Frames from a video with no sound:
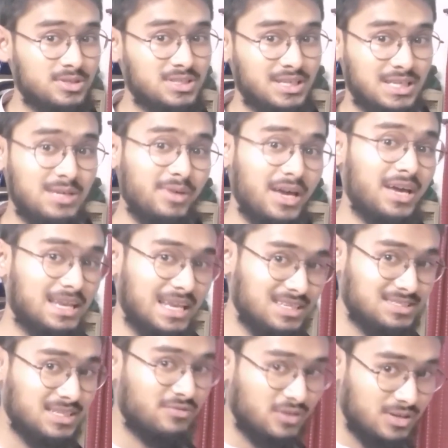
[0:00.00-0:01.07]
40%. He may
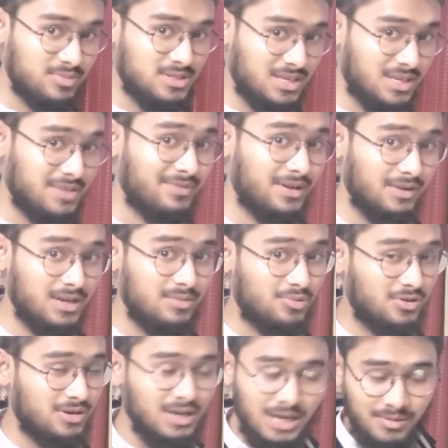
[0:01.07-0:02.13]
get less than 40% if
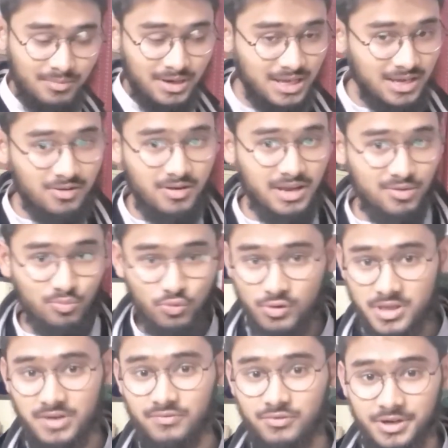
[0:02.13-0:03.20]
agreed upon, but he cannot get
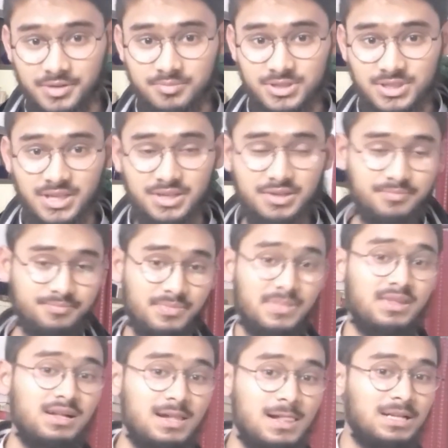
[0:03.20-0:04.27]
more than 40%.
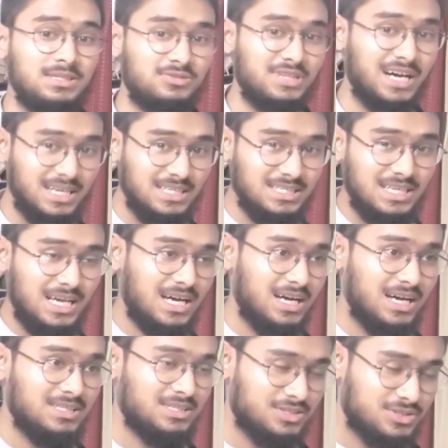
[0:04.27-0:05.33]
So that is
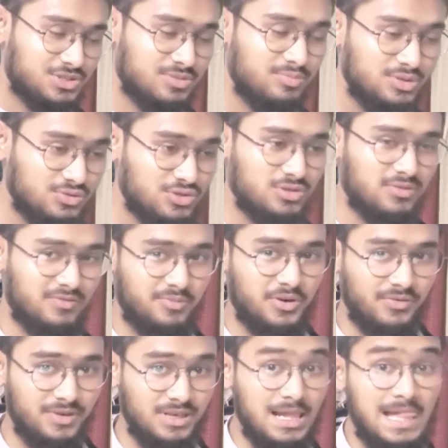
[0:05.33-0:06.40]
the distribution
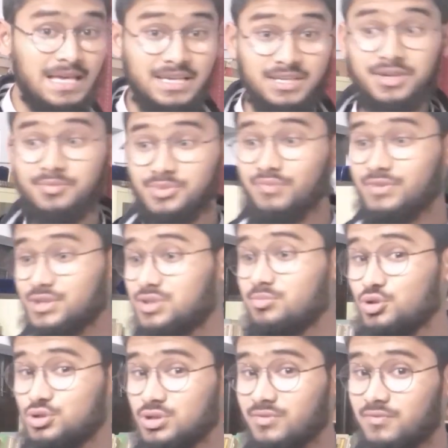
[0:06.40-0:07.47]
of profit. In terms of
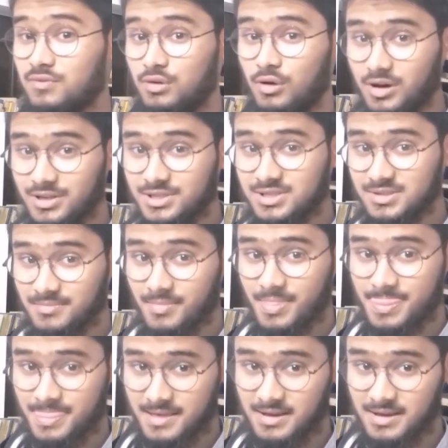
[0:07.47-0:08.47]
distribution of loss,